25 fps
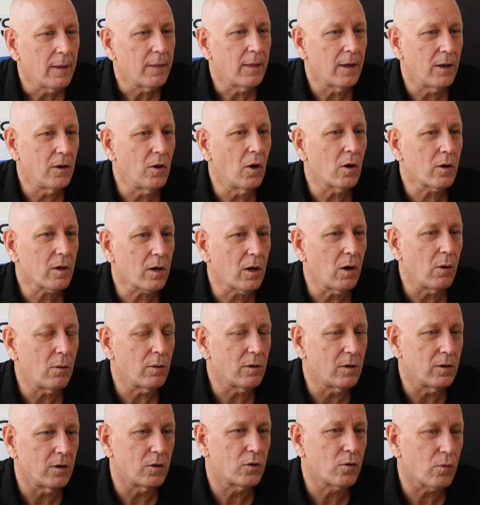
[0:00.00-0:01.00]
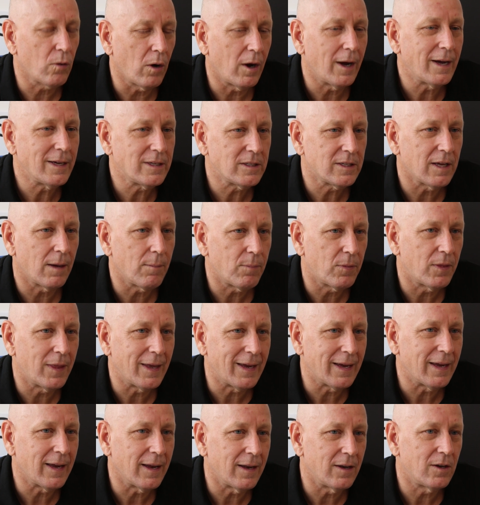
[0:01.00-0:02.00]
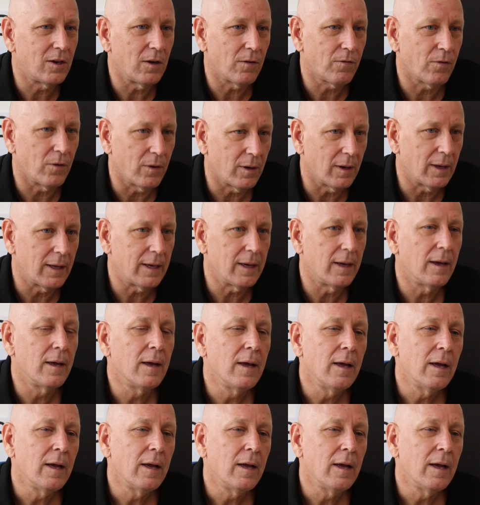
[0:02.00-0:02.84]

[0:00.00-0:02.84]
They're not going to try something differently.